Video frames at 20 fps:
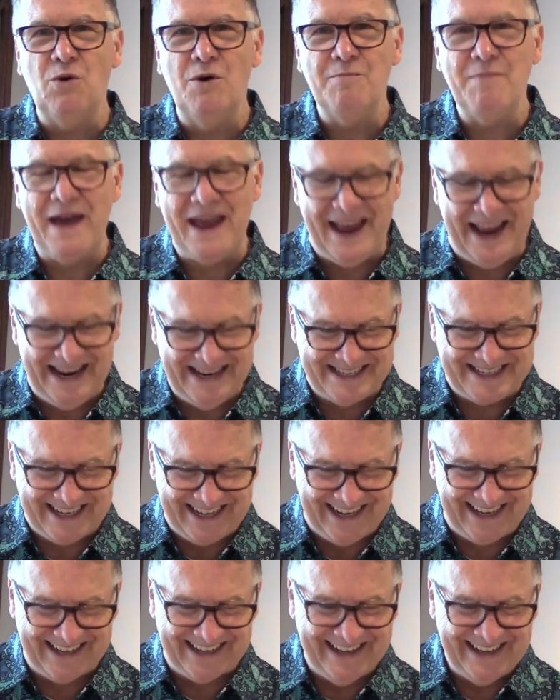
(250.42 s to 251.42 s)

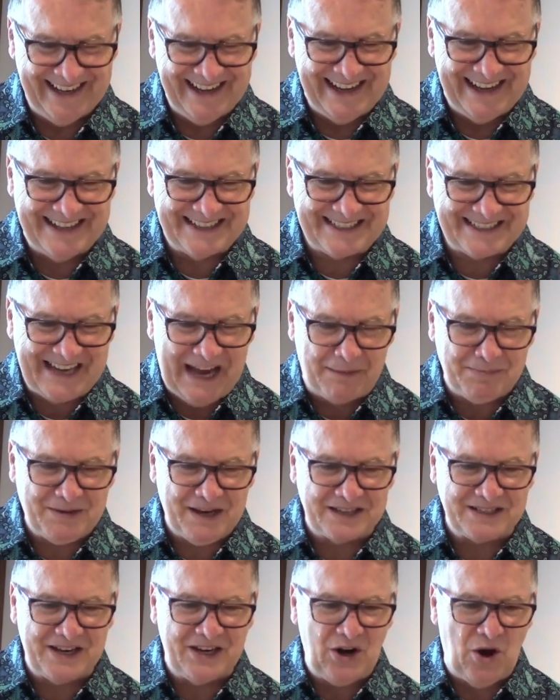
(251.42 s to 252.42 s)
amazing.
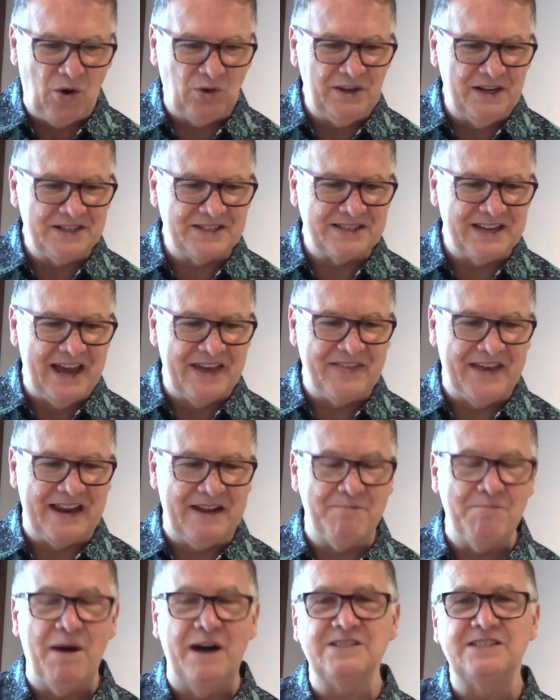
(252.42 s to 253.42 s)
Skeptics can only say that
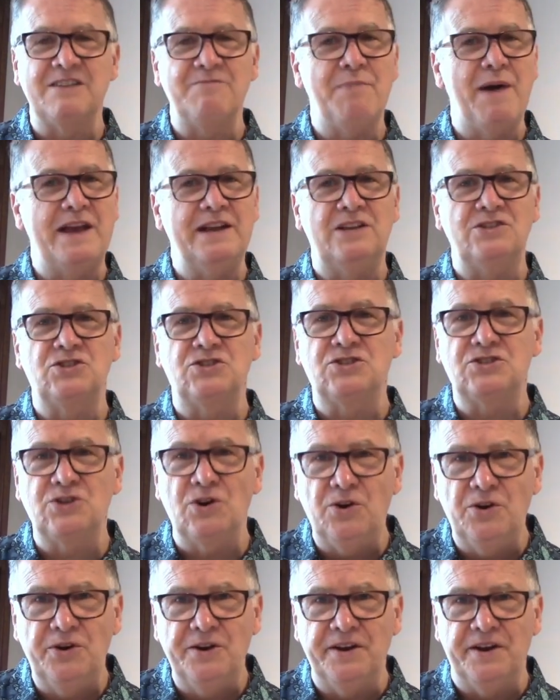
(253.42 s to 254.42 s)
it must have been
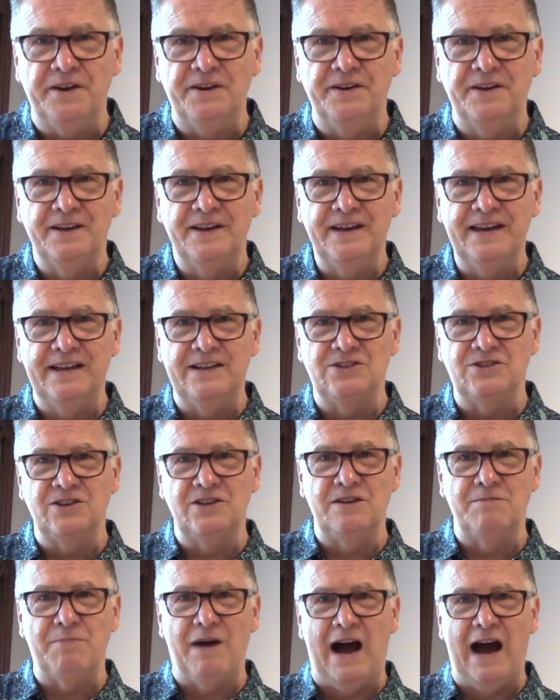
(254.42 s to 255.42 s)
inserted into
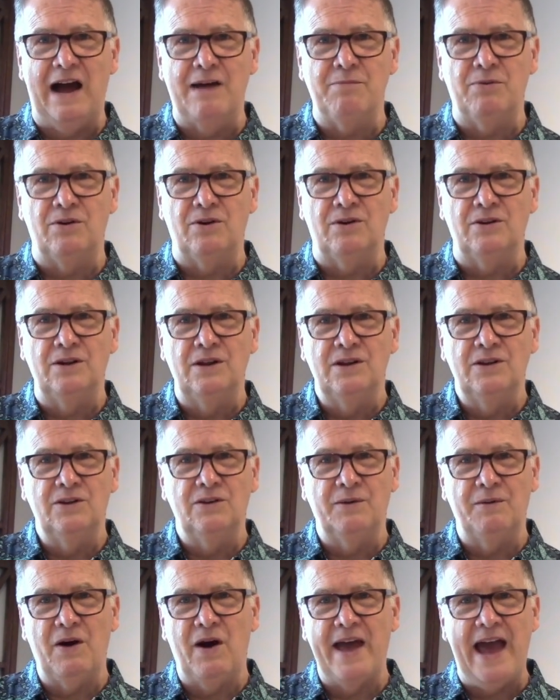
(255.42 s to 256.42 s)
the Bible
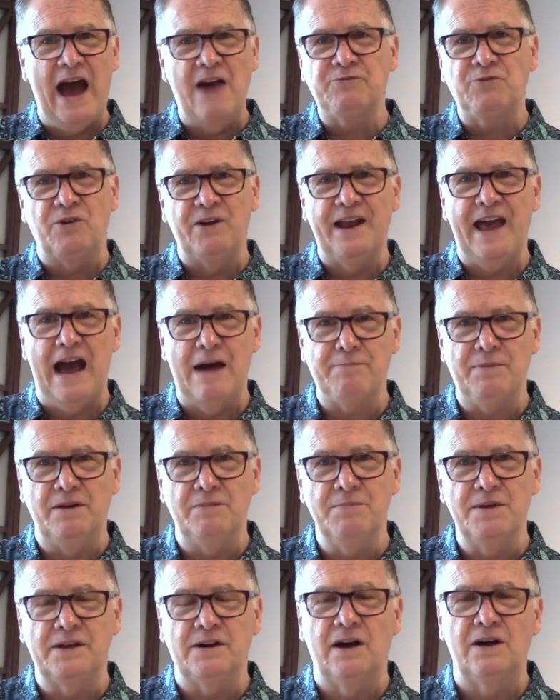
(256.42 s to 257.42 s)
uh, after it
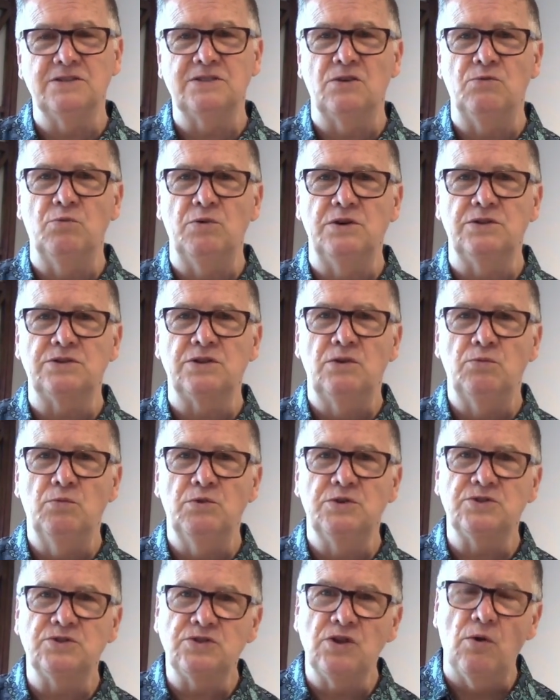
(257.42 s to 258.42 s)
happened because it was,
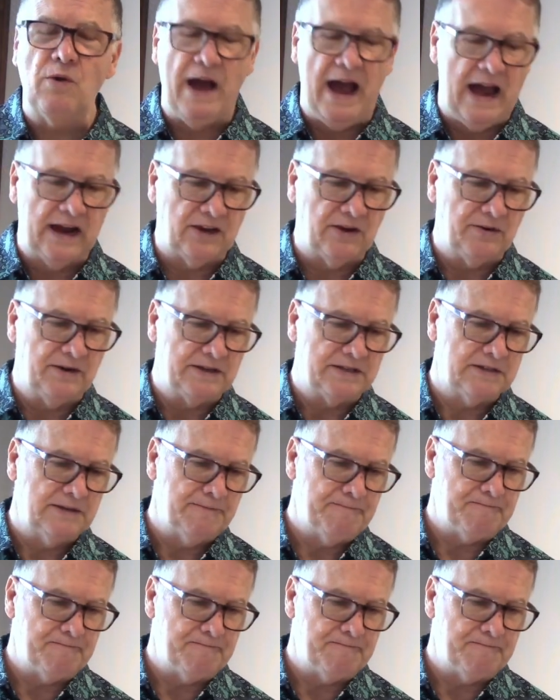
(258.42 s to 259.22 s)
was so accurate.